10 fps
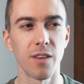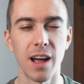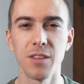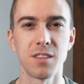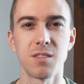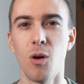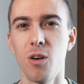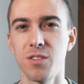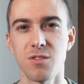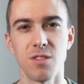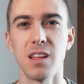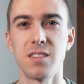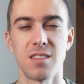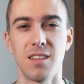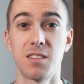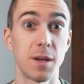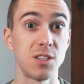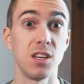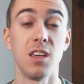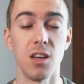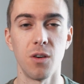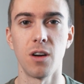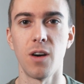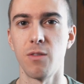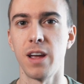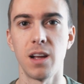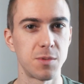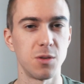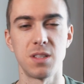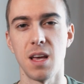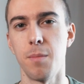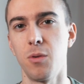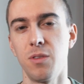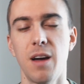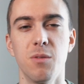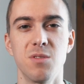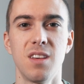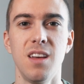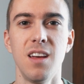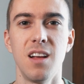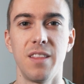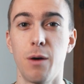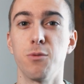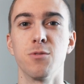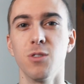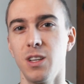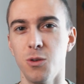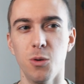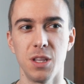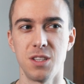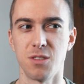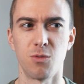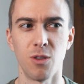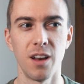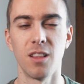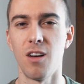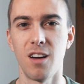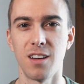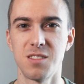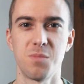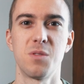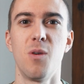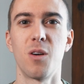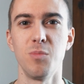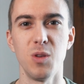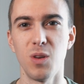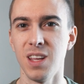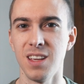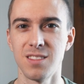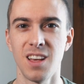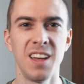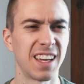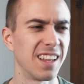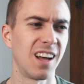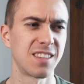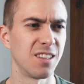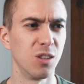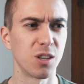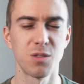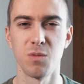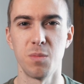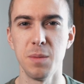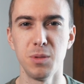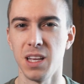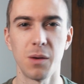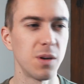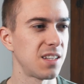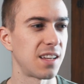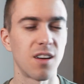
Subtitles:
around the small streets, and especially in Kyoto, I ran up to a temple, and that was really cool to just run along some small communities, get lots of looks from people like, what is that